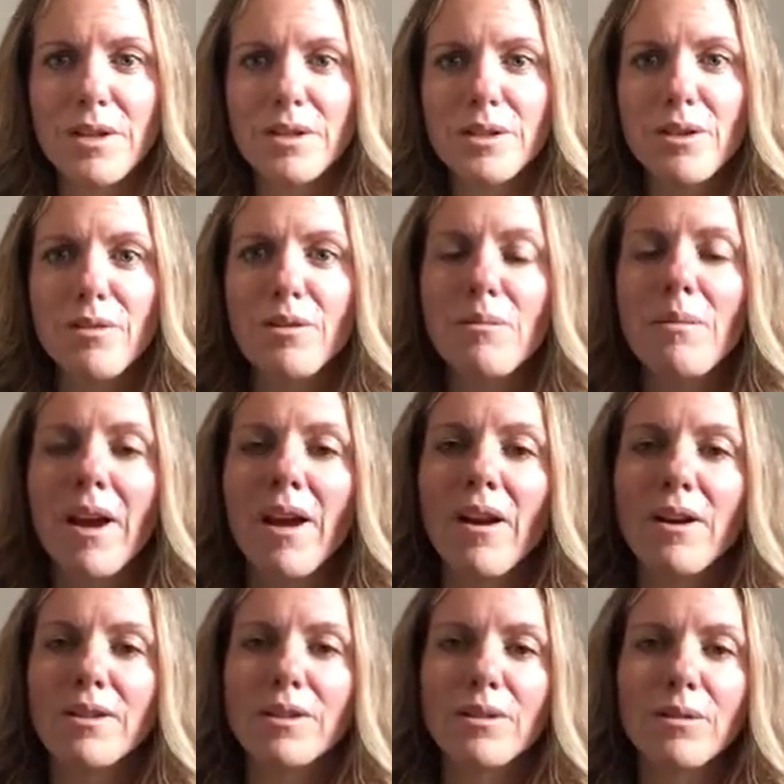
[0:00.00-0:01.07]
So from my
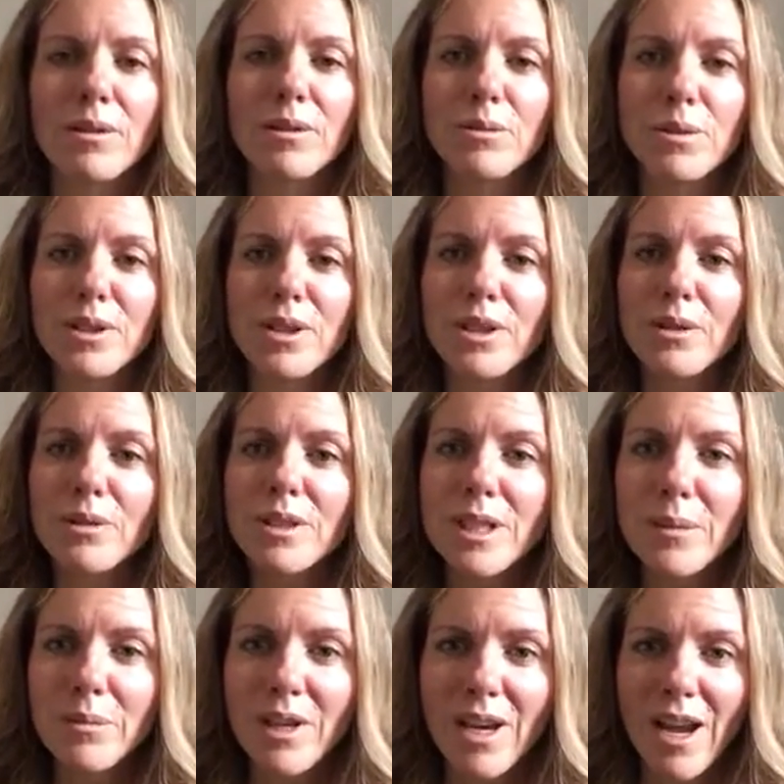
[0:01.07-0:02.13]
heart to yours, wishing you
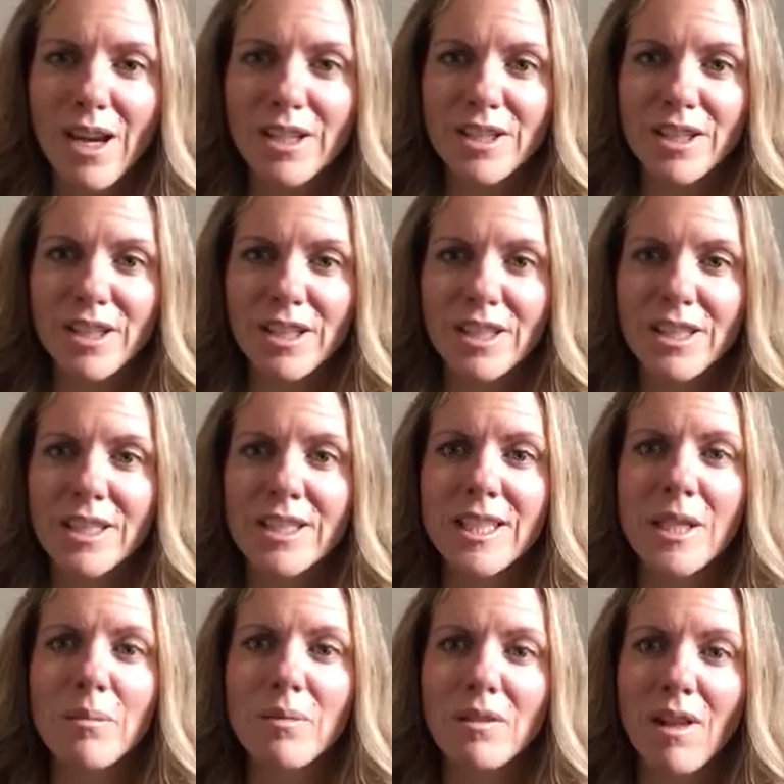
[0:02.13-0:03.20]
deep connection,
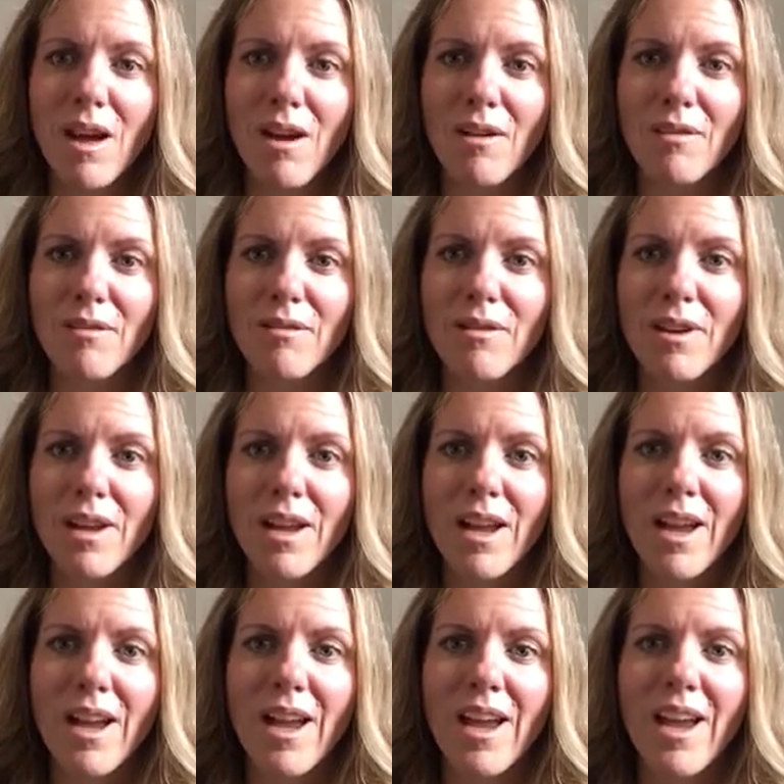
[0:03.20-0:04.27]
deep love,
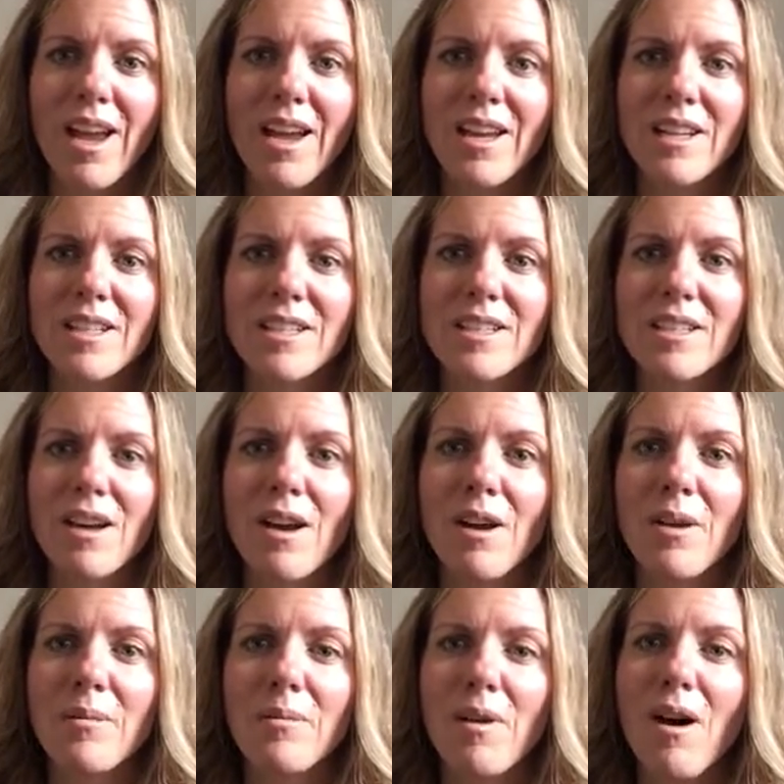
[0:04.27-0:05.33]
and
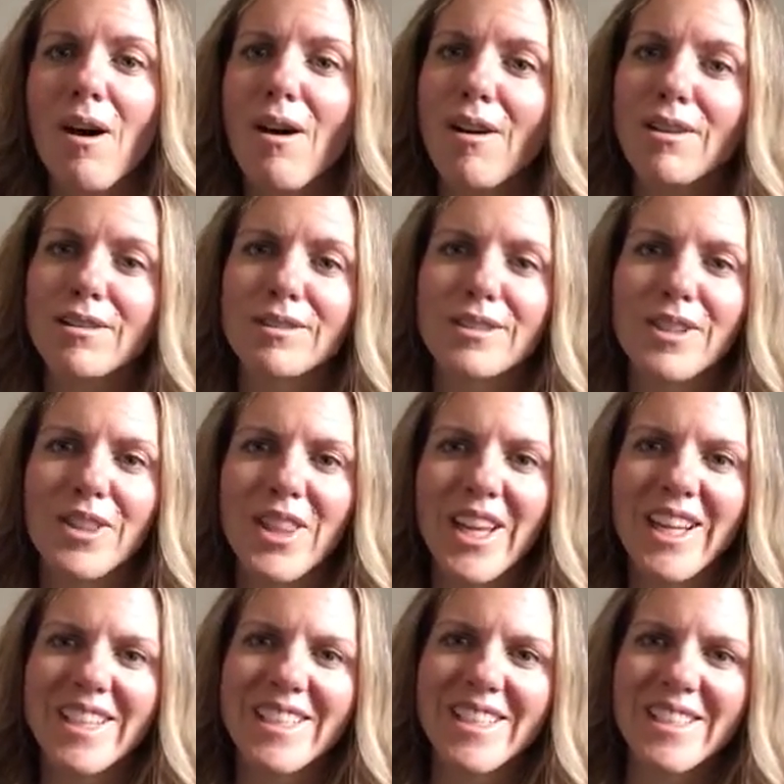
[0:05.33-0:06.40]
all good
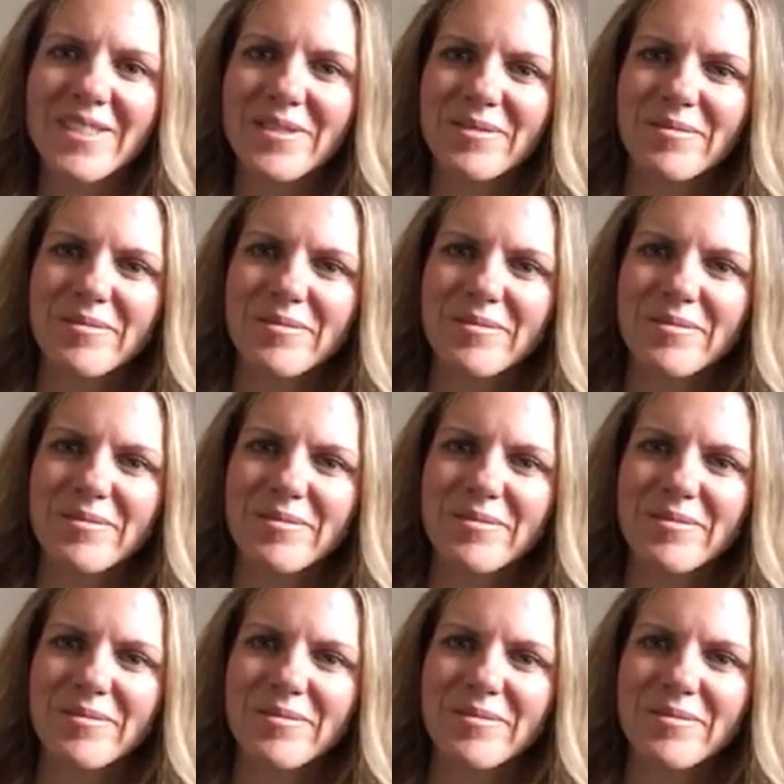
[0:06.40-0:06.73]
things.